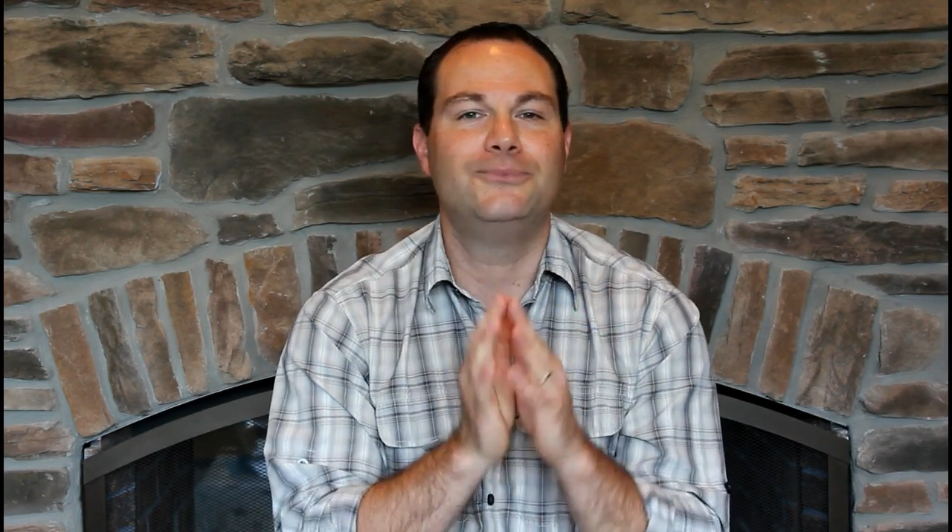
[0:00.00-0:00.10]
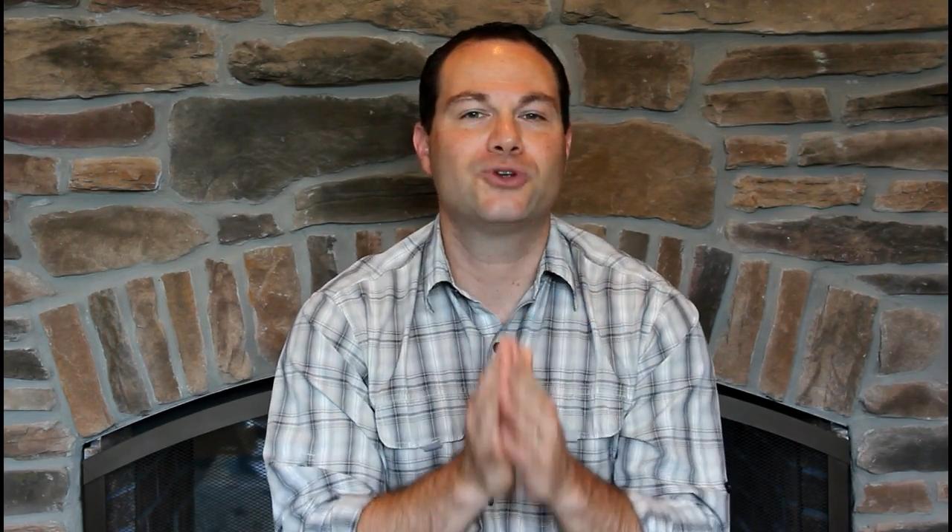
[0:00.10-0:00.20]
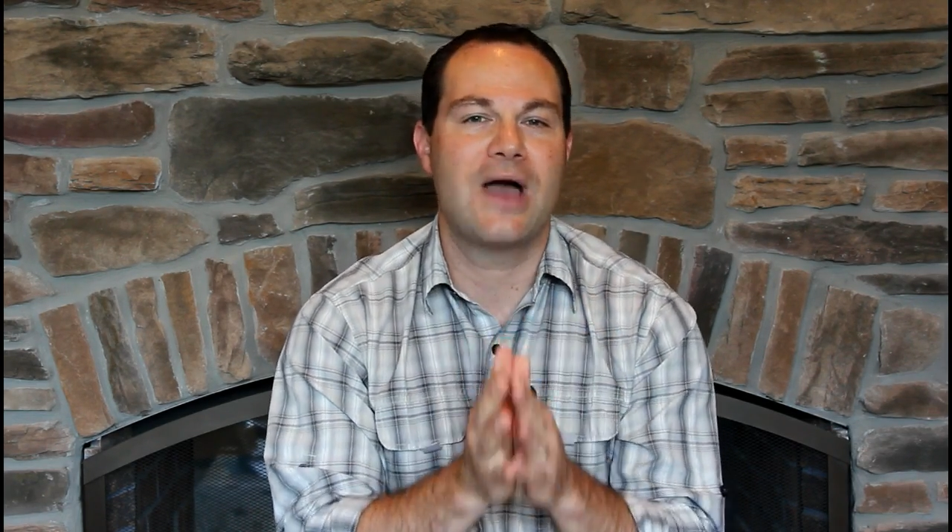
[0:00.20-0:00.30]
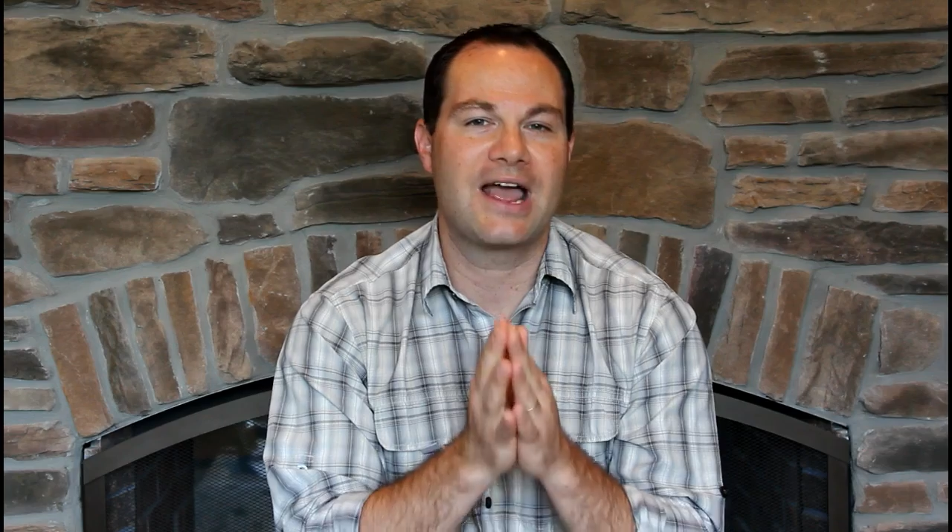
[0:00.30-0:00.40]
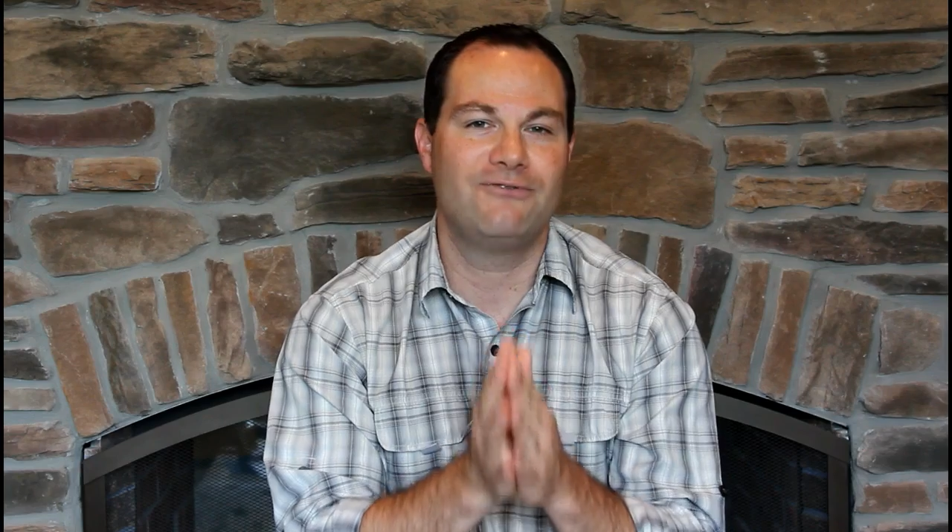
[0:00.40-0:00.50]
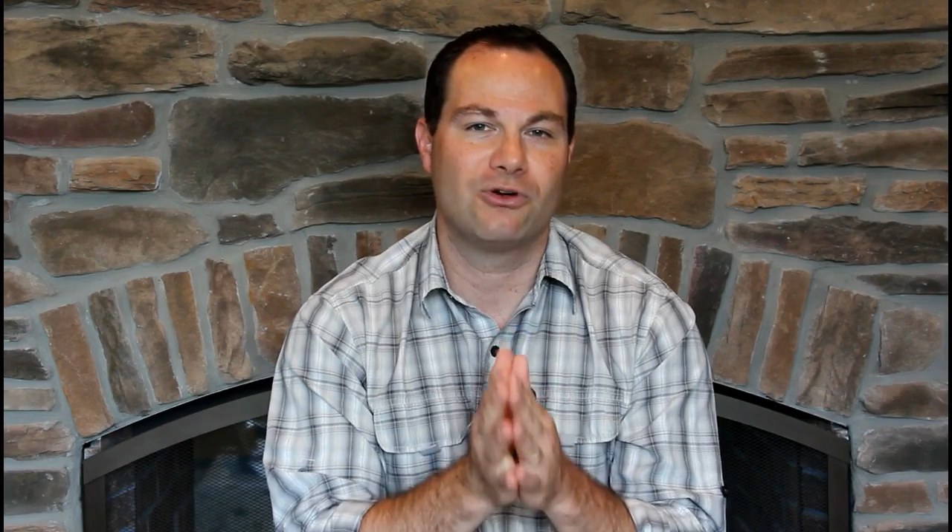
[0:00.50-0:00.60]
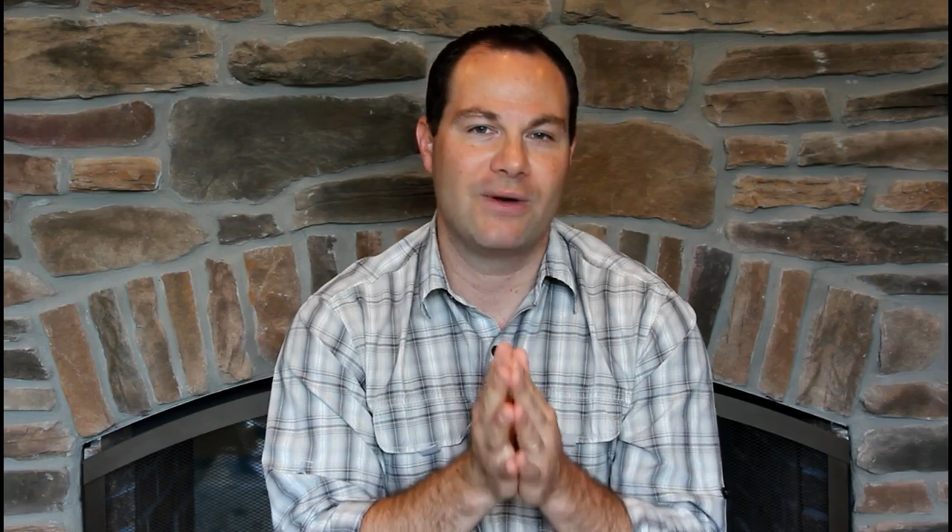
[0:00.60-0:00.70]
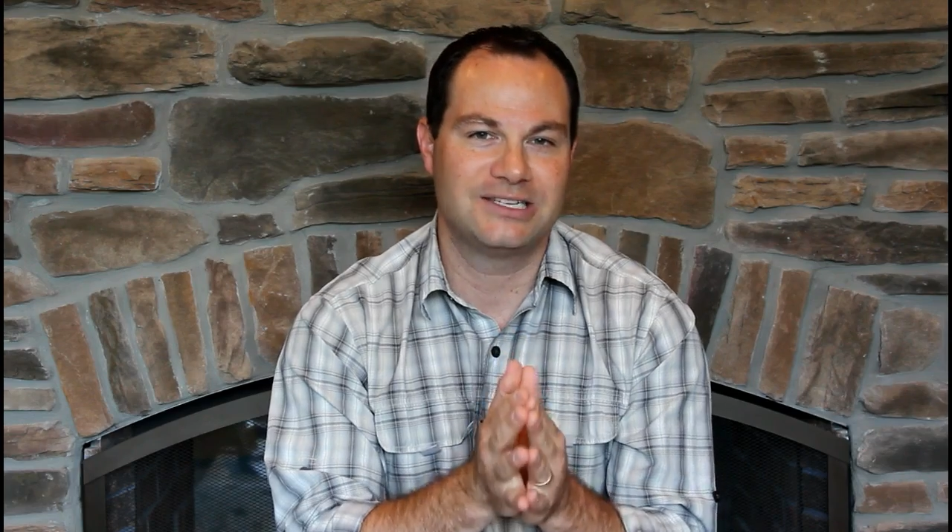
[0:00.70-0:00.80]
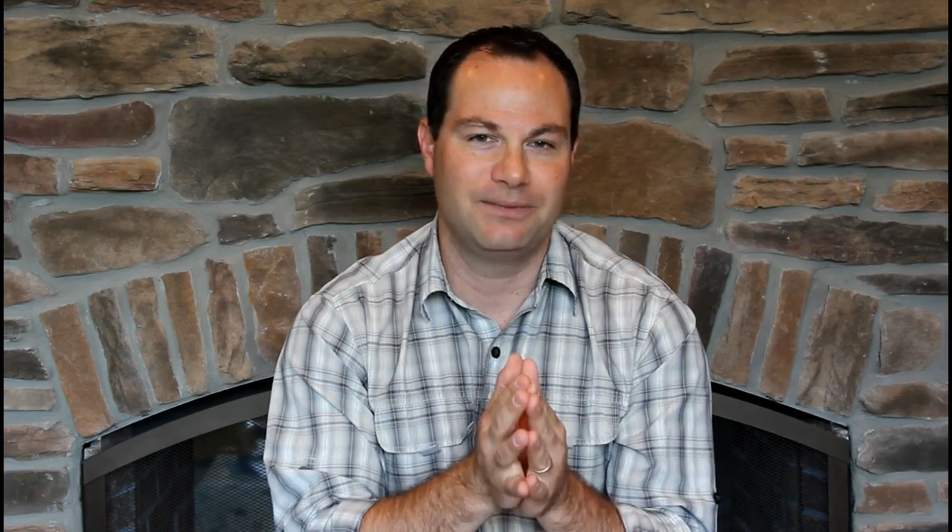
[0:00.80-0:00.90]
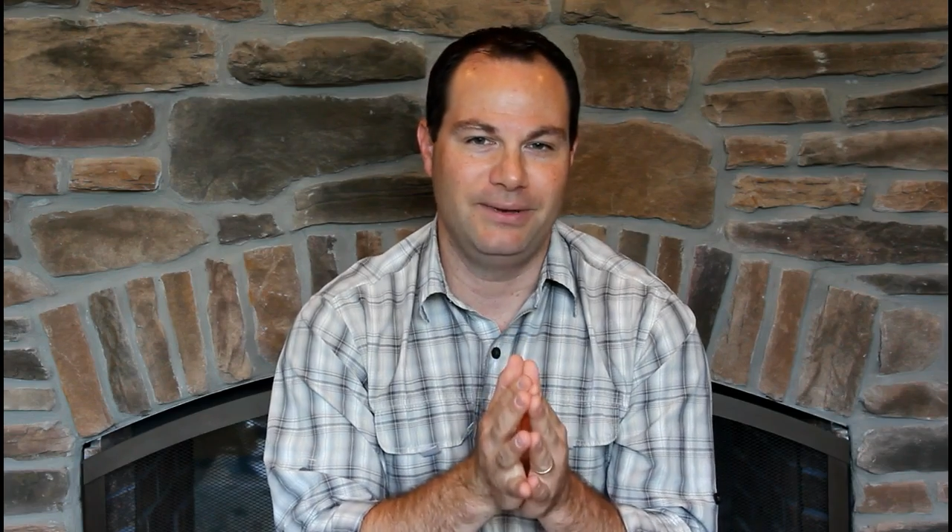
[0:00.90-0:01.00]
track of your
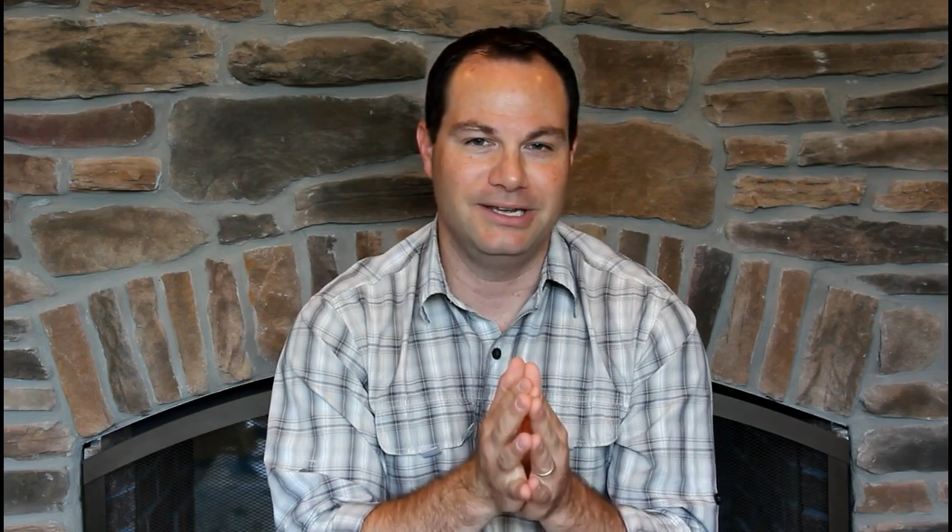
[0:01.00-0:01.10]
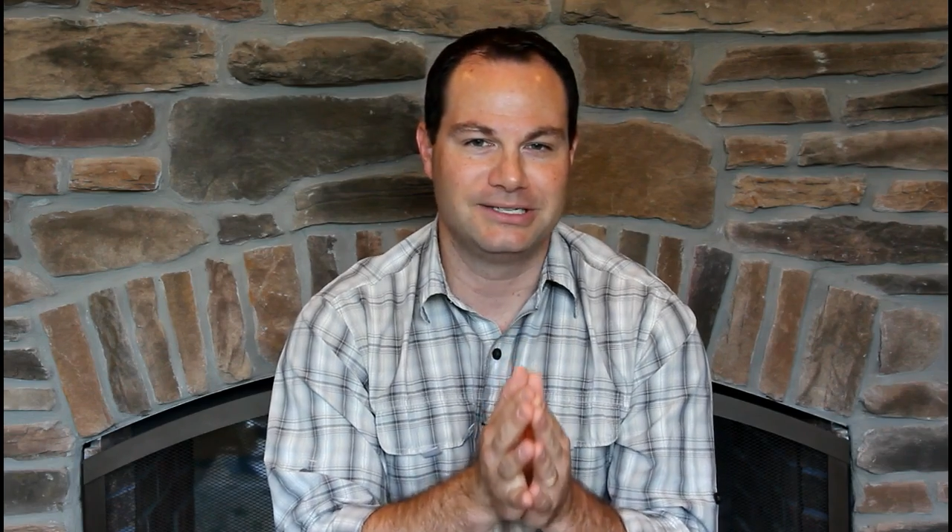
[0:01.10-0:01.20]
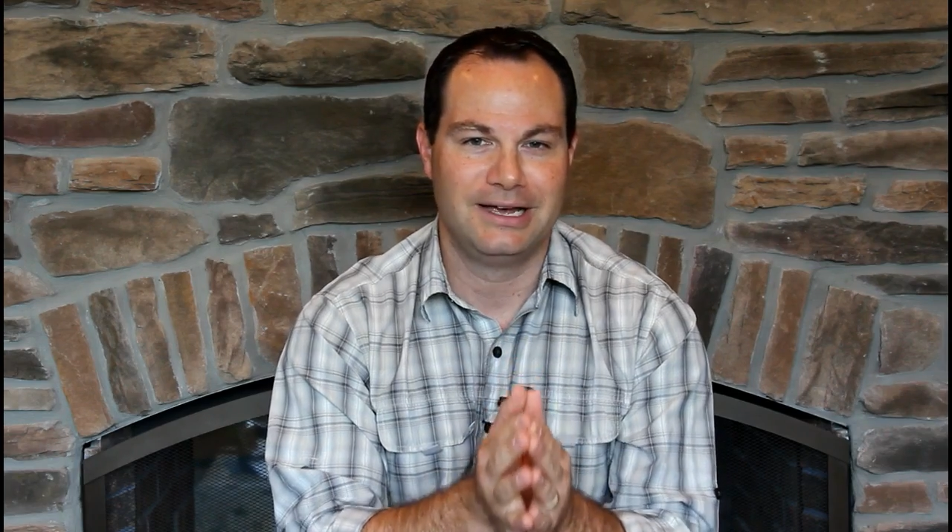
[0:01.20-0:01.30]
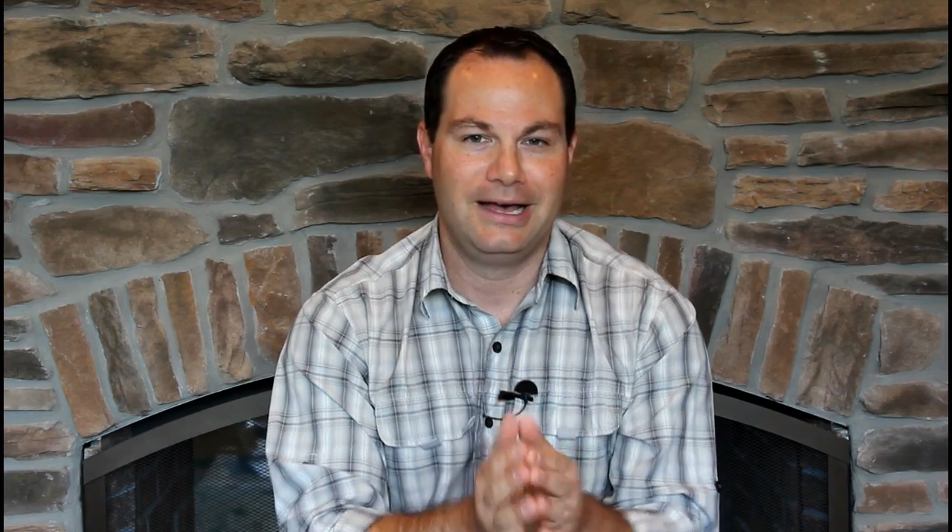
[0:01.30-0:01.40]
recipes.